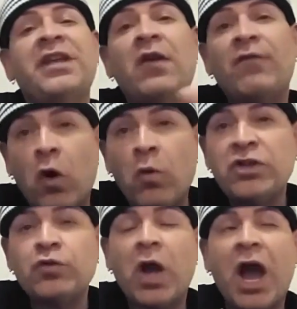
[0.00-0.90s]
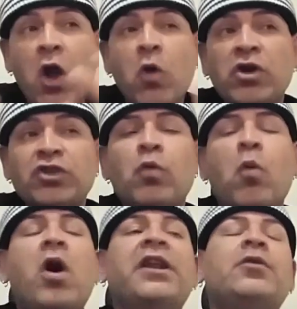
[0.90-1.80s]
and I always
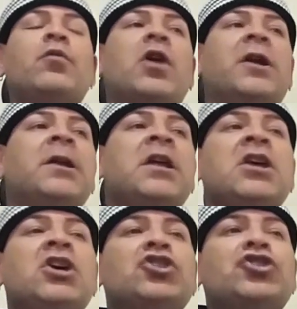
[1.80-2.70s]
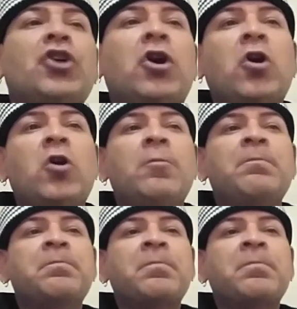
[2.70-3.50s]
wanted one. So